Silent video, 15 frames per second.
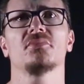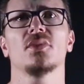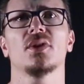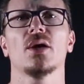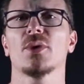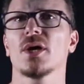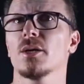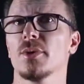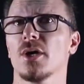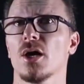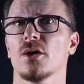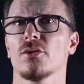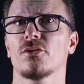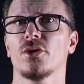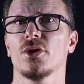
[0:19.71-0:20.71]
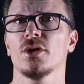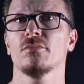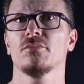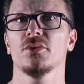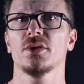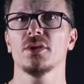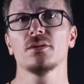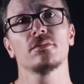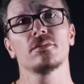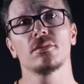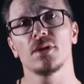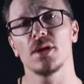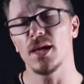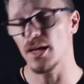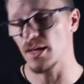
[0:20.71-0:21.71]
that we're going to be going through
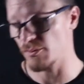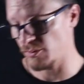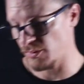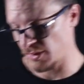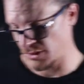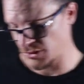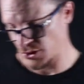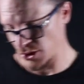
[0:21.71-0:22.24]
this